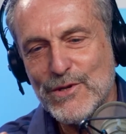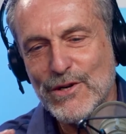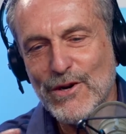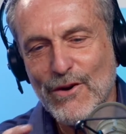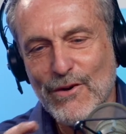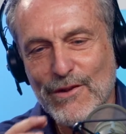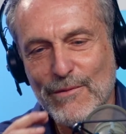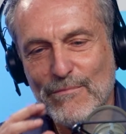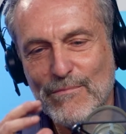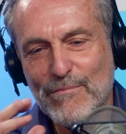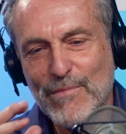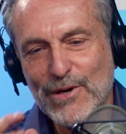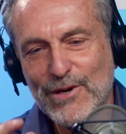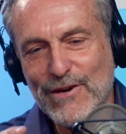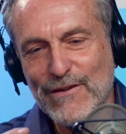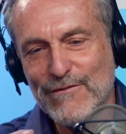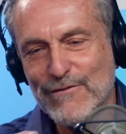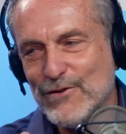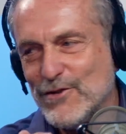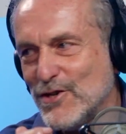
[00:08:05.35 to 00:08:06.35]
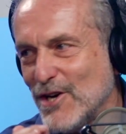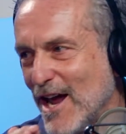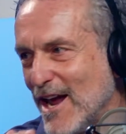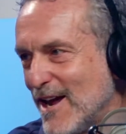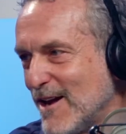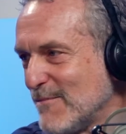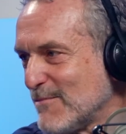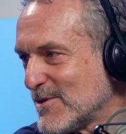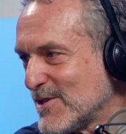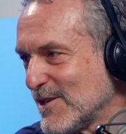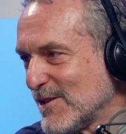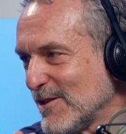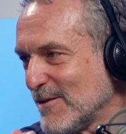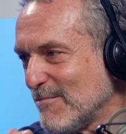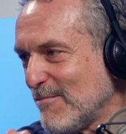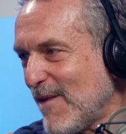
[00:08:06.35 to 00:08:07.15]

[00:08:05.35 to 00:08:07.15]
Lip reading: You know, the book of James in the Bible?